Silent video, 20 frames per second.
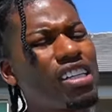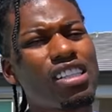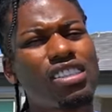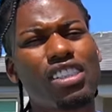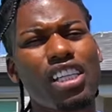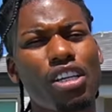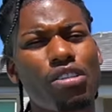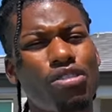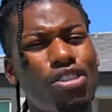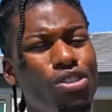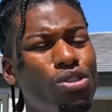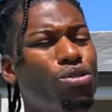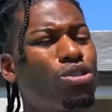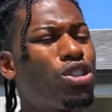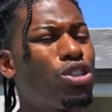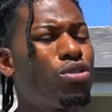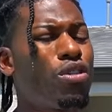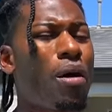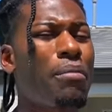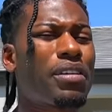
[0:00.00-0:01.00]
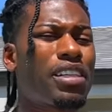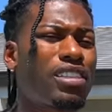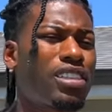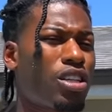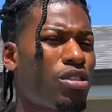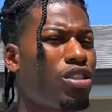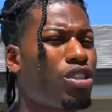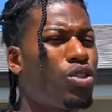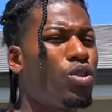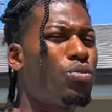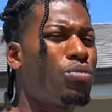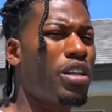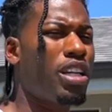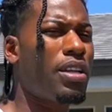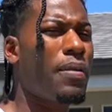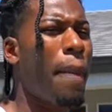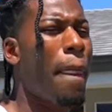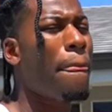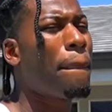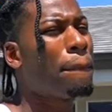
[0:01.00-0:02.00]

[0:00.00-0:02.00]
continue to do you. I'm gonna continue to do me.